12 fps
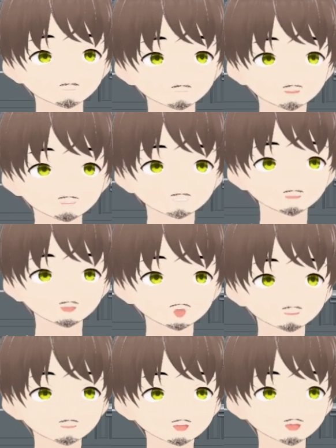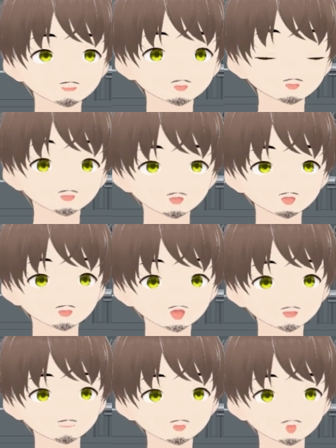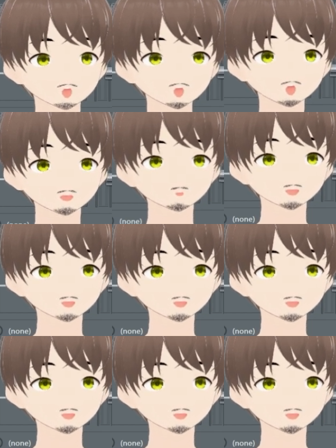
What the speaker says: ASIO so you can hear me. All right, so here we